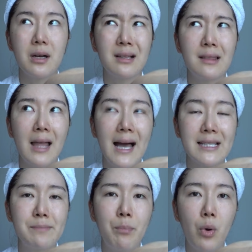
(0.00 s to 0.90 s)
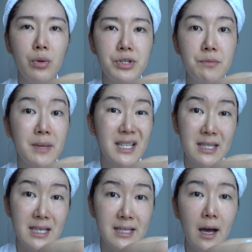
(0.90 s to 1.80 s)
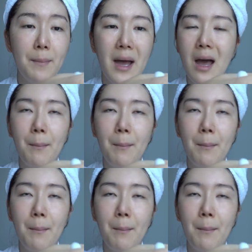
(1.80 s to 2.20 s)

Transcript: a glass bowl to mix these up,